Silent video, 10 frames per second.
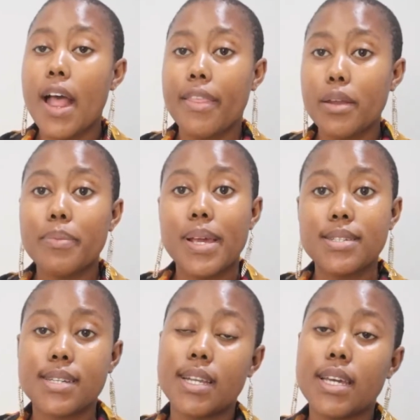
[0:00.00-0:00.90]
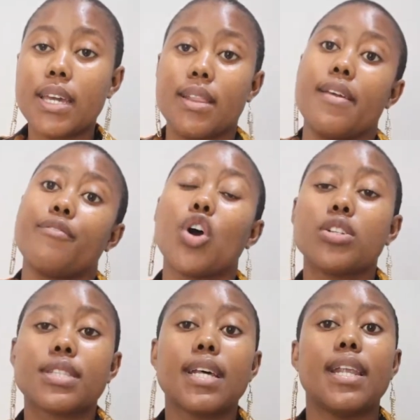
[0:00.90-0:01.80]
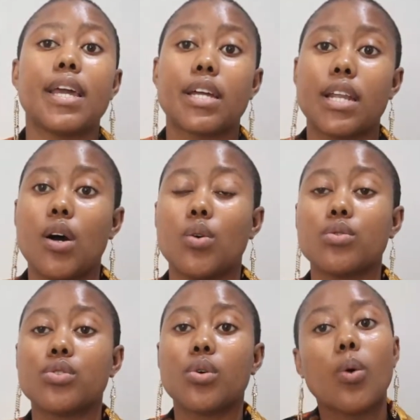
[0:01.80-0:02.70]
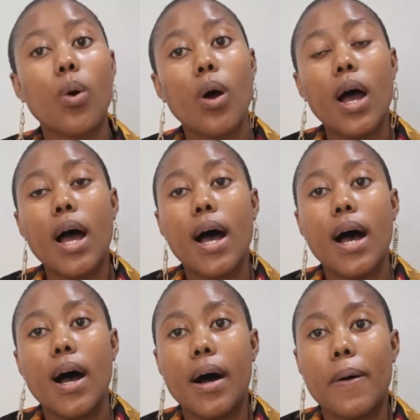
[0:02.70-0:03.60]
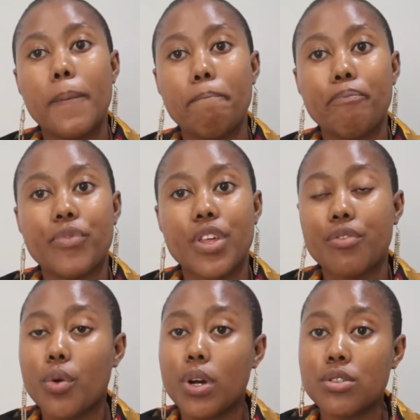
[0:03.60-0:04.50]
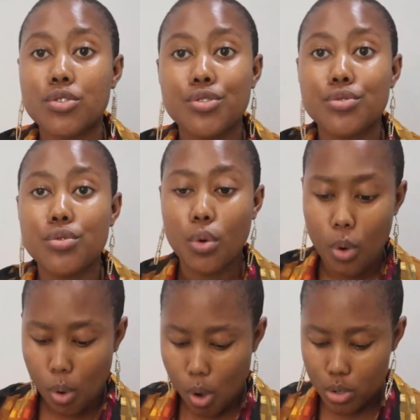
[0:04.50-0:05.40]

Then basically they've got the link now. So If you want to go